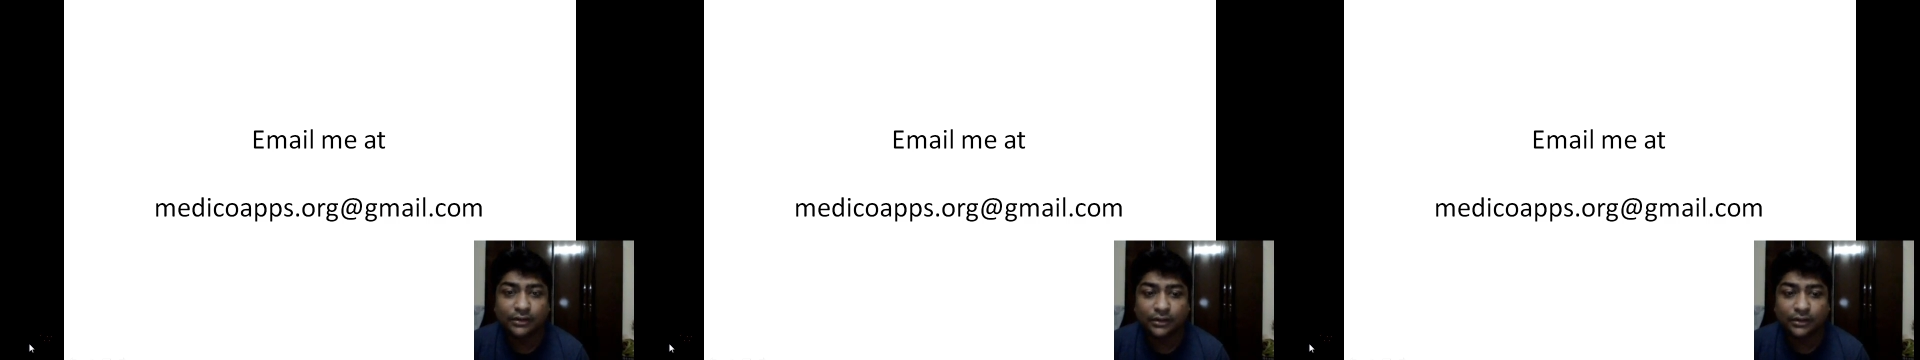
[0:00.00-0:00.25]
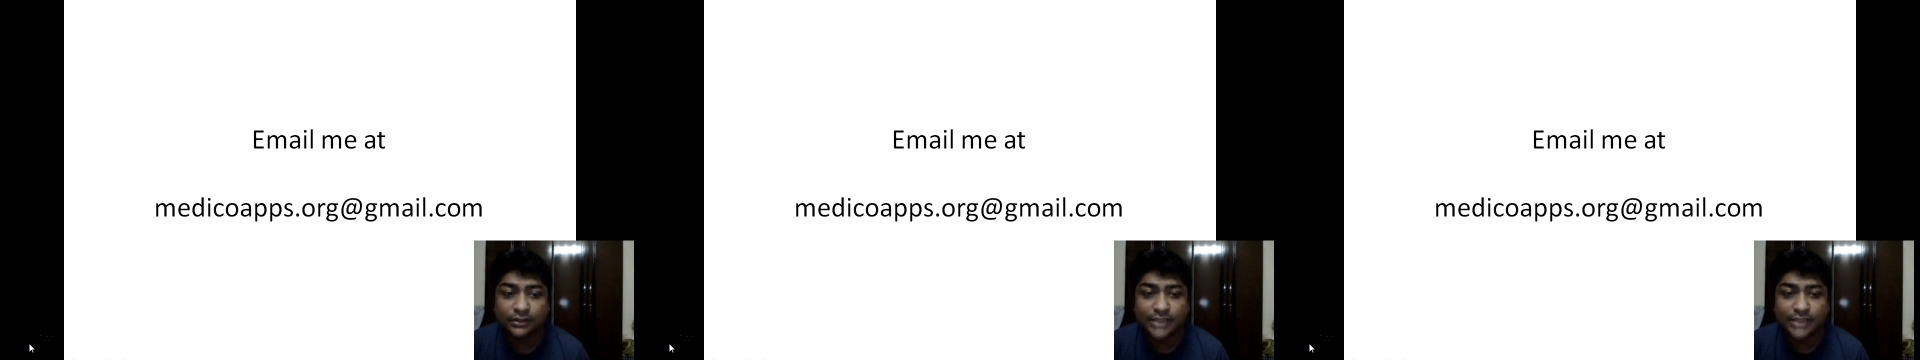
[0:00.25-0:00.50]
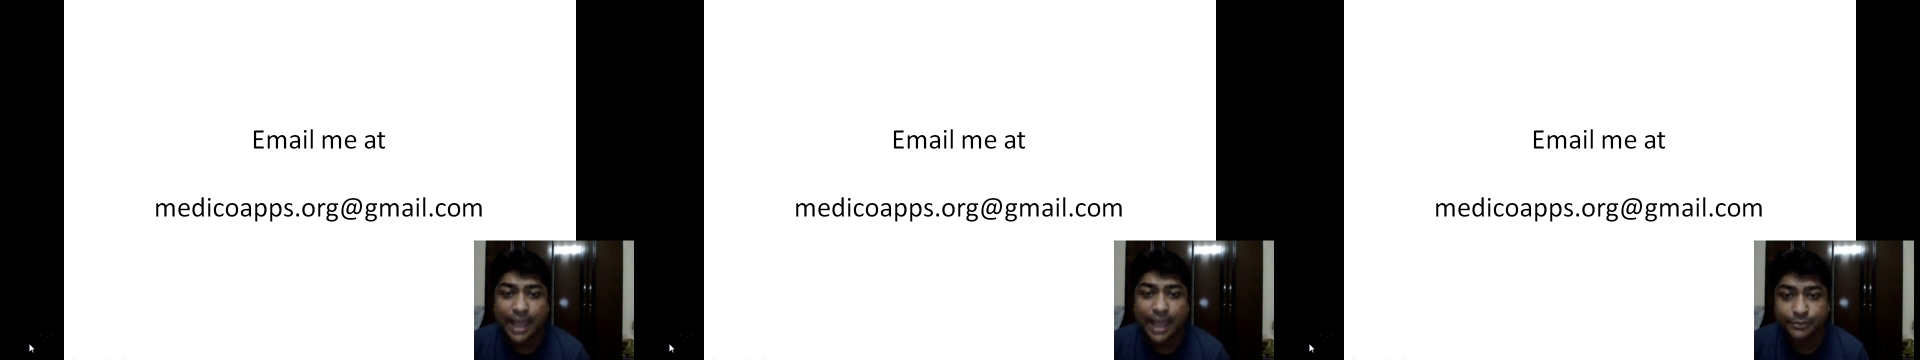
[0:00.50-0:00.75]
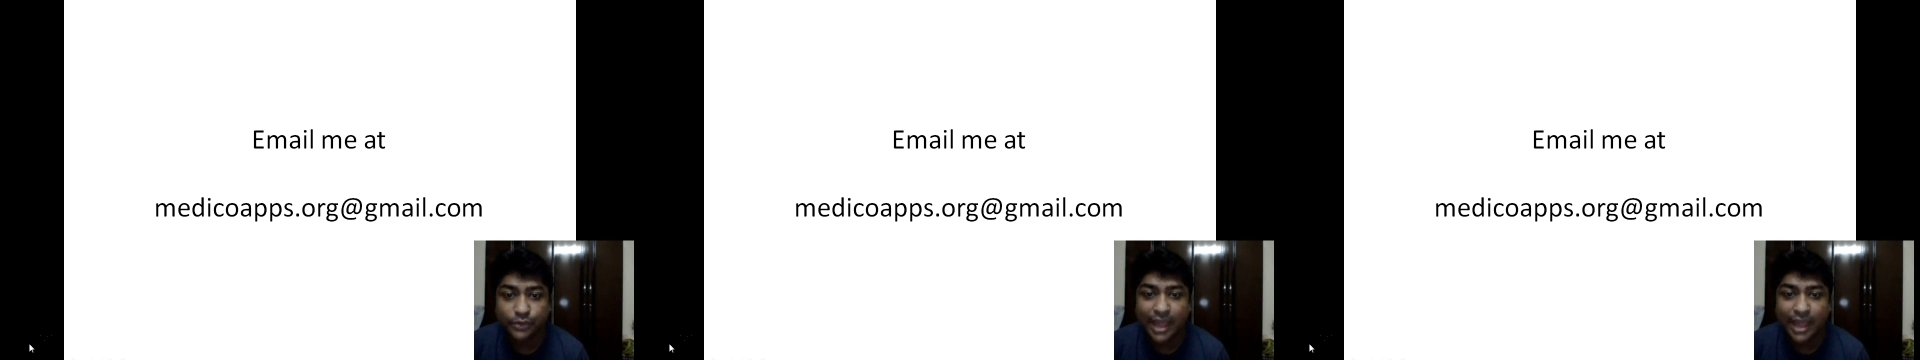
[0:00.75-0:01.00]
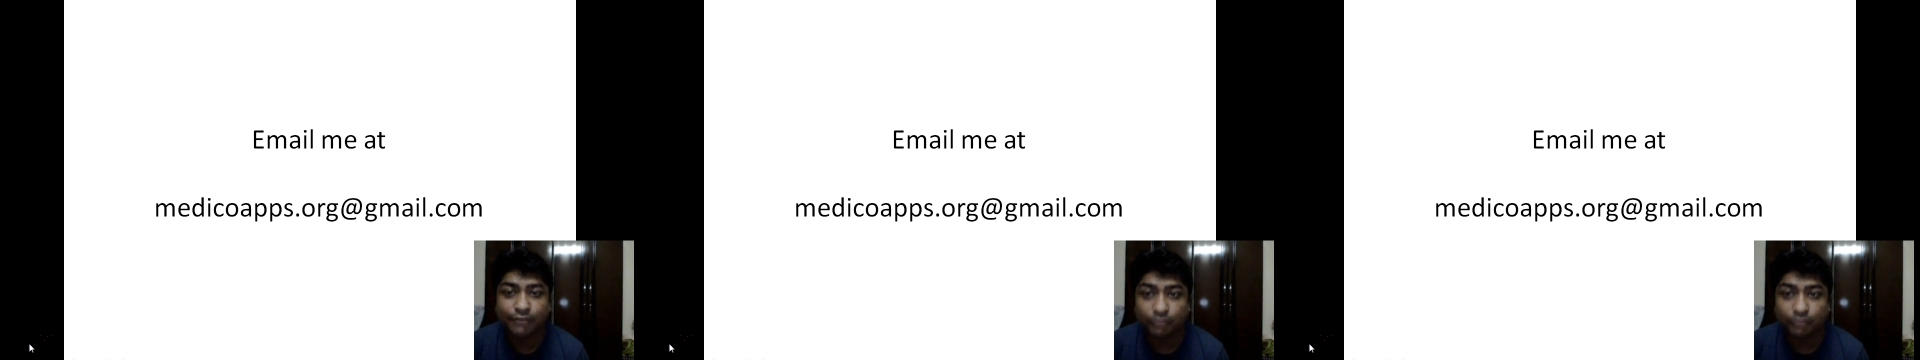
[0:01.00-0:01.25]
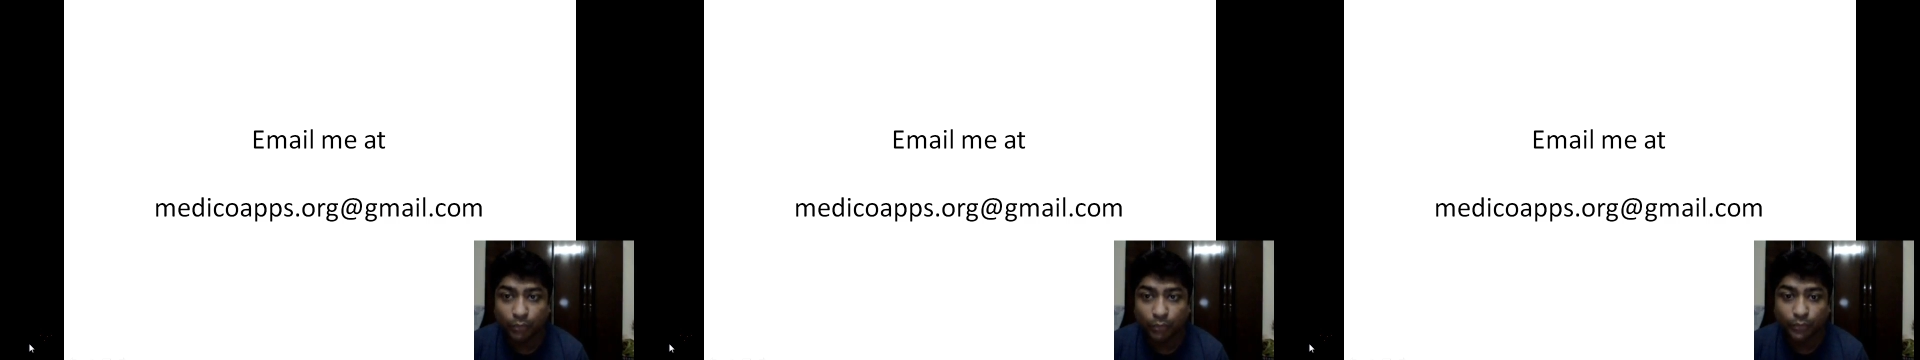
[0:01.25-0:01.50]
this app should have
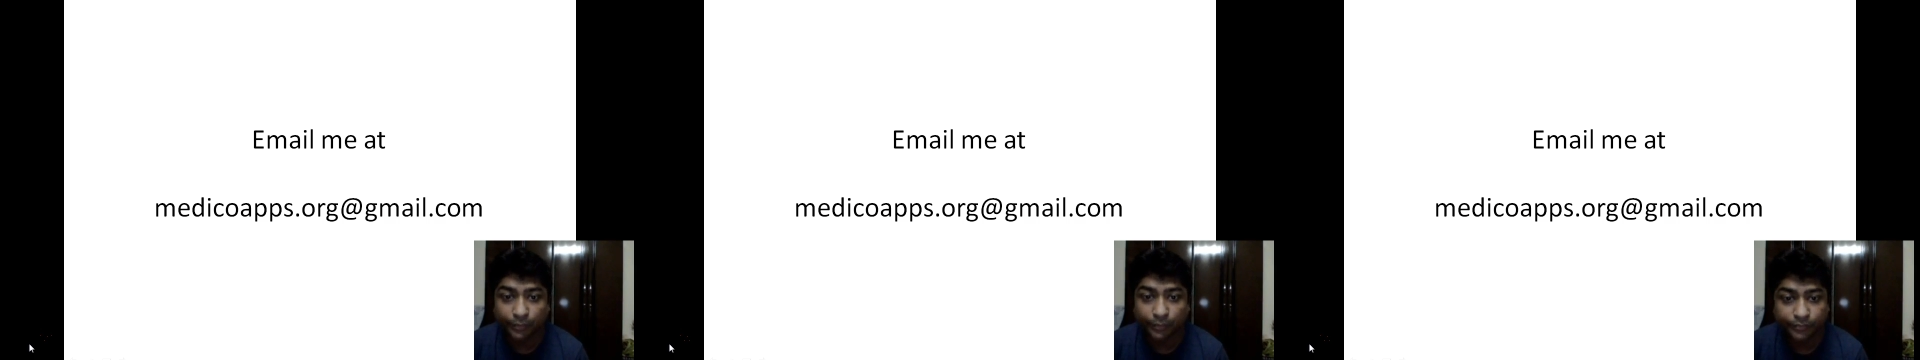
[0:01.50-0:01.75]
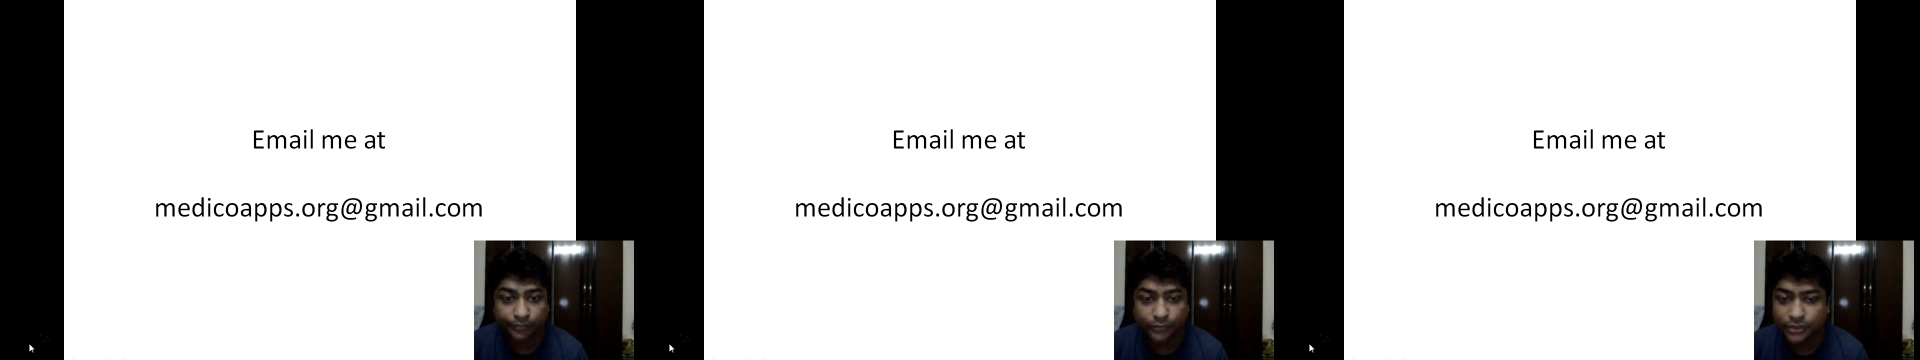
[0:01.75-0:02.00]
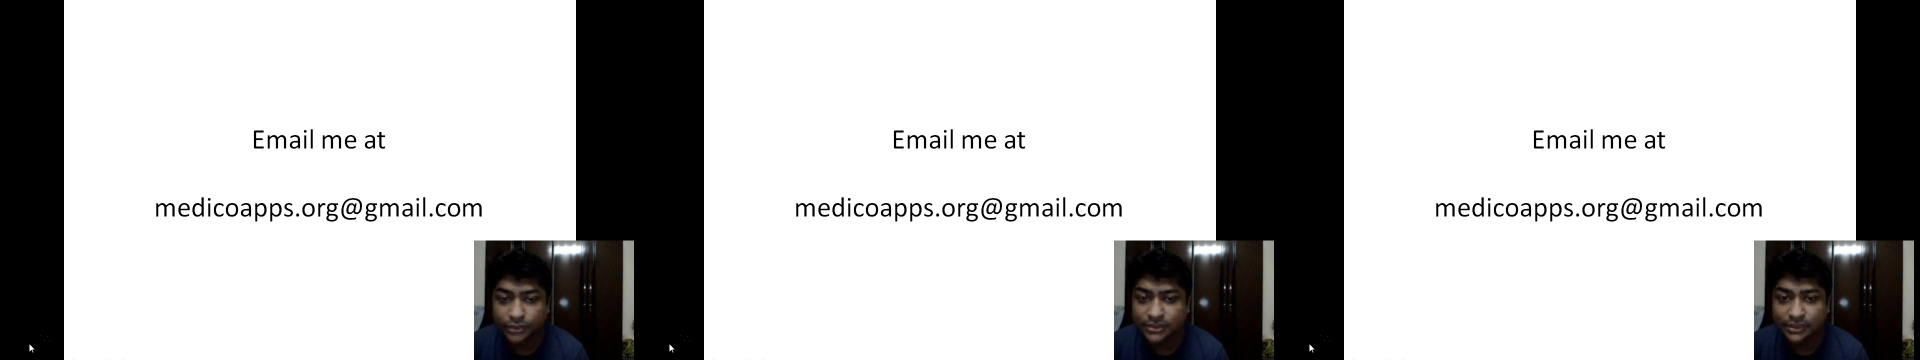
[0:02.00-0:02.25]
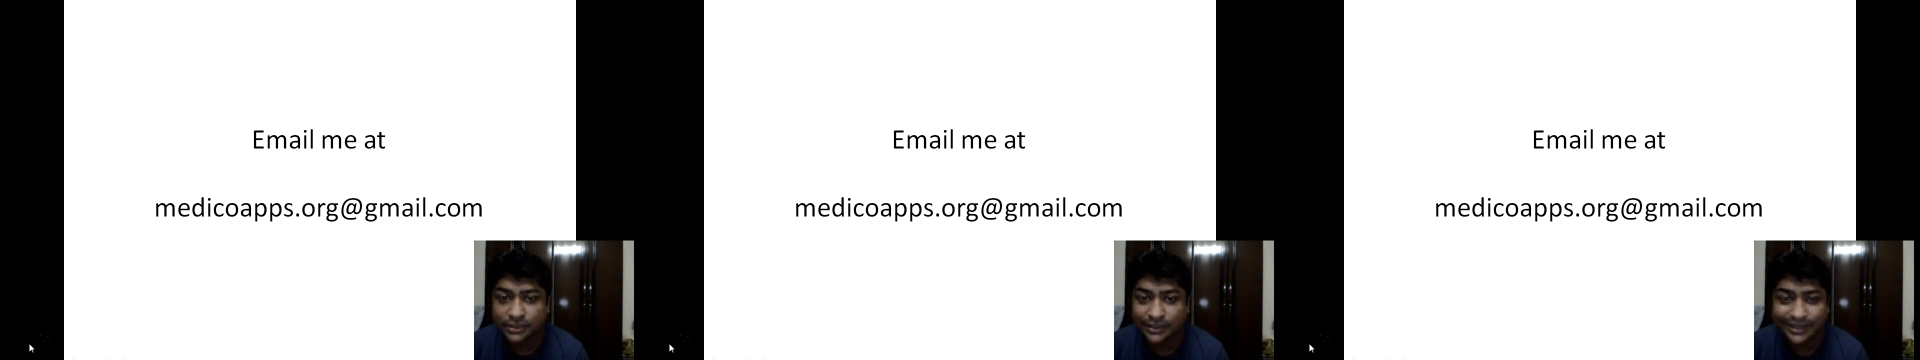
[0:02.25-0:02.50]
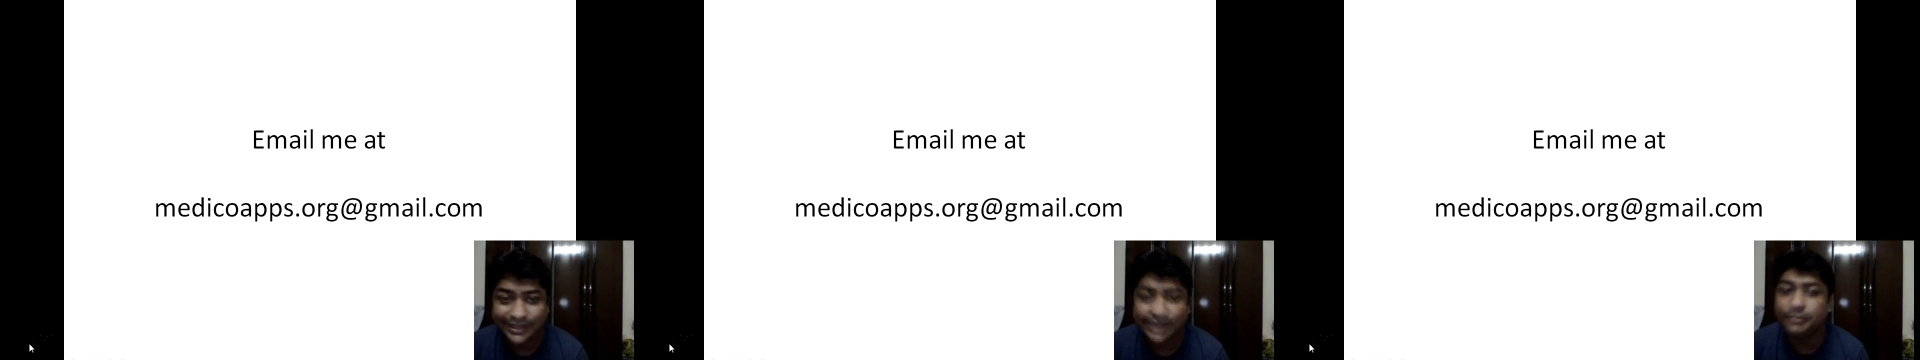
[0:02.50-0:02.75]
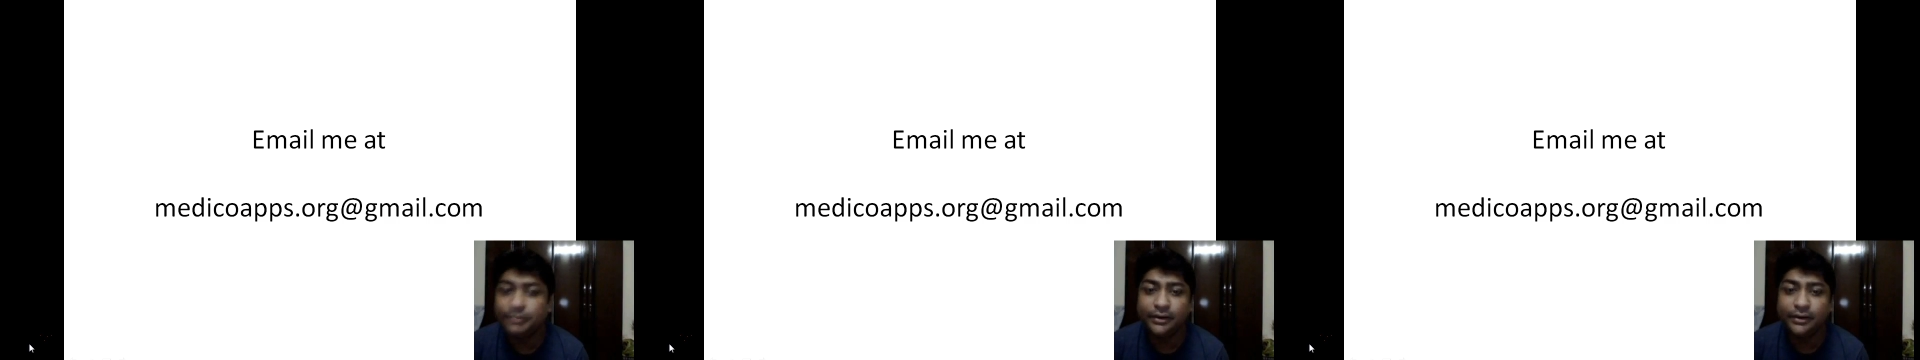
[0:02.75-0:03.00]
more, you just let
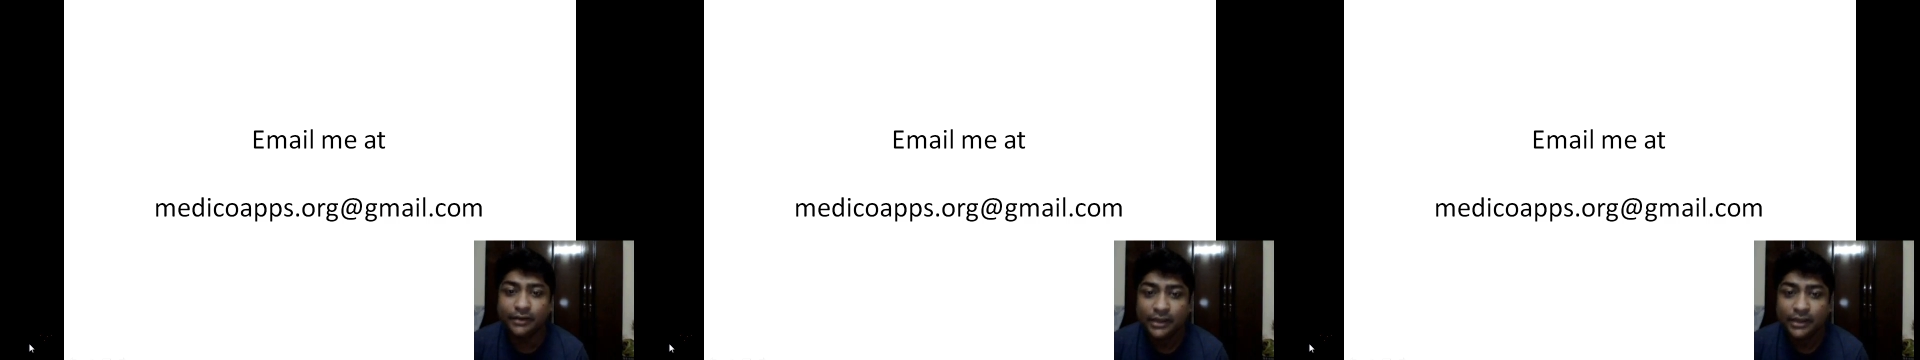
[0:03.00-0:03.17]
me,